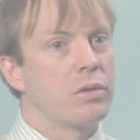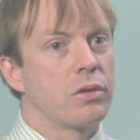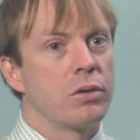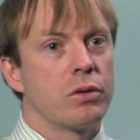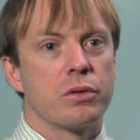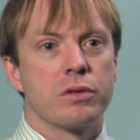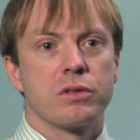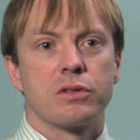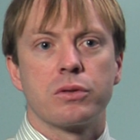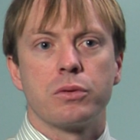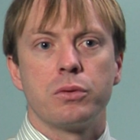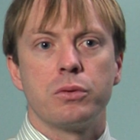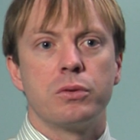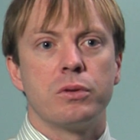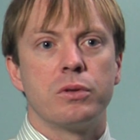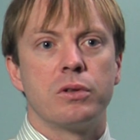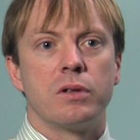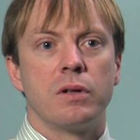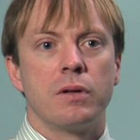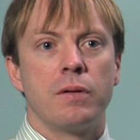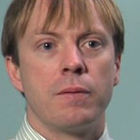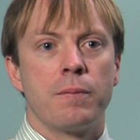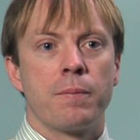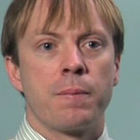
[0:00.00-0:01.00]
go to
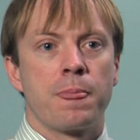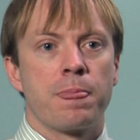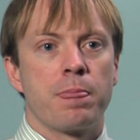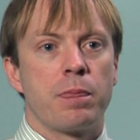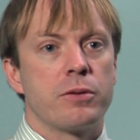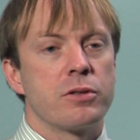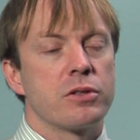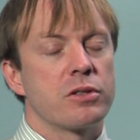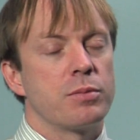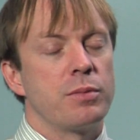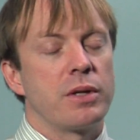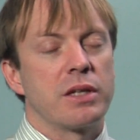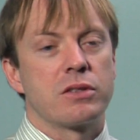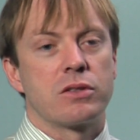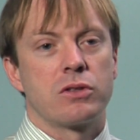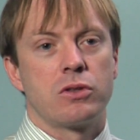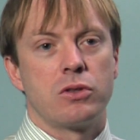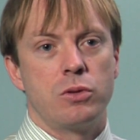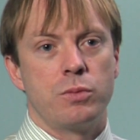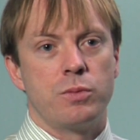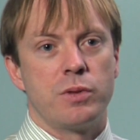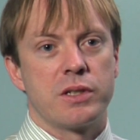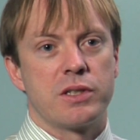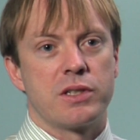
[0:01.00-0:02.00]
school. Just makes
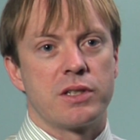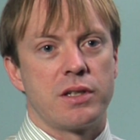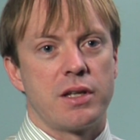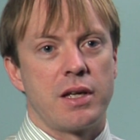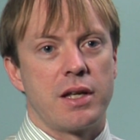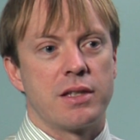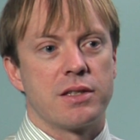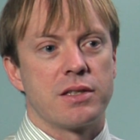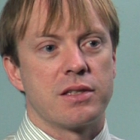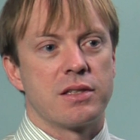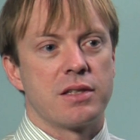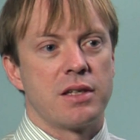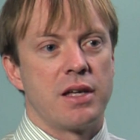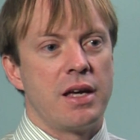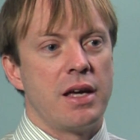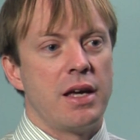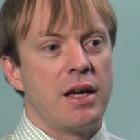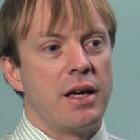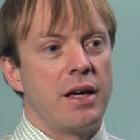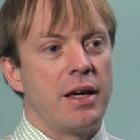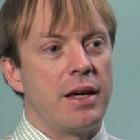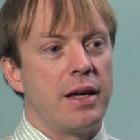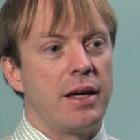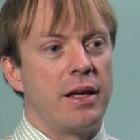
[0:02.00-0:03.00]
too much sense,
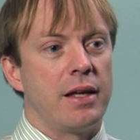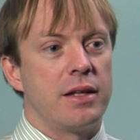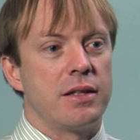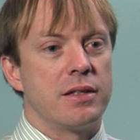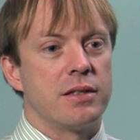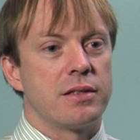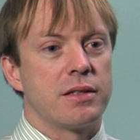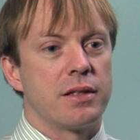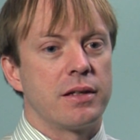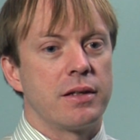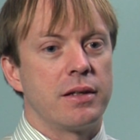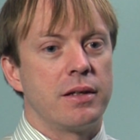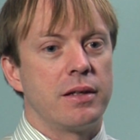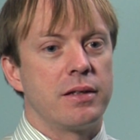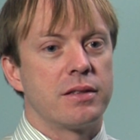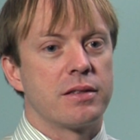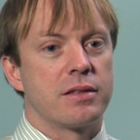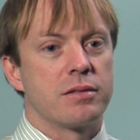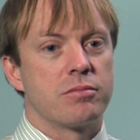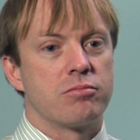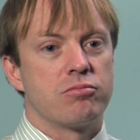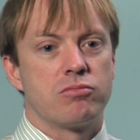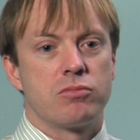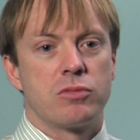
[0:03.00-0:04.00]
and
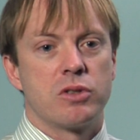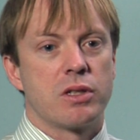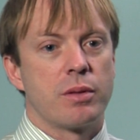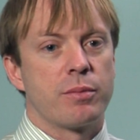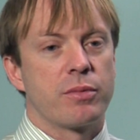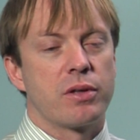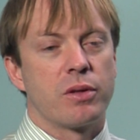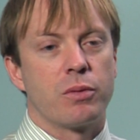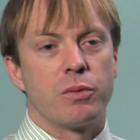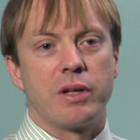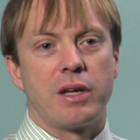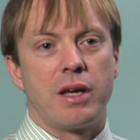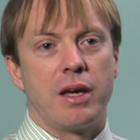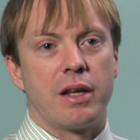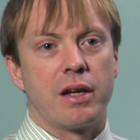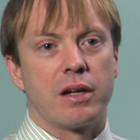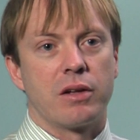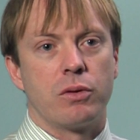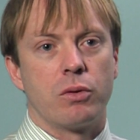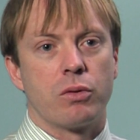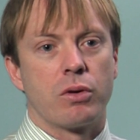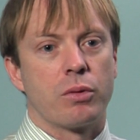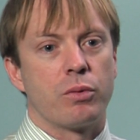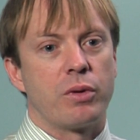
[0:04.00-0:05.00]
it's something that we can't
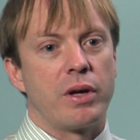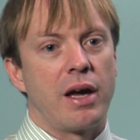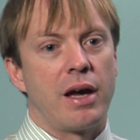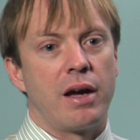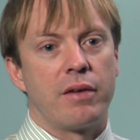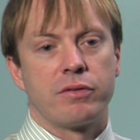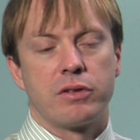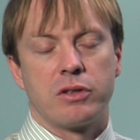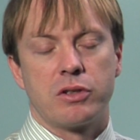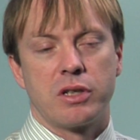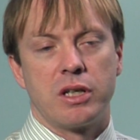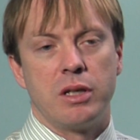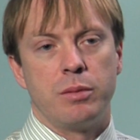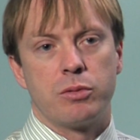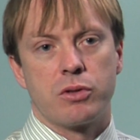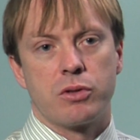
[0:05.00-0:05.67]
ignore and we have to keep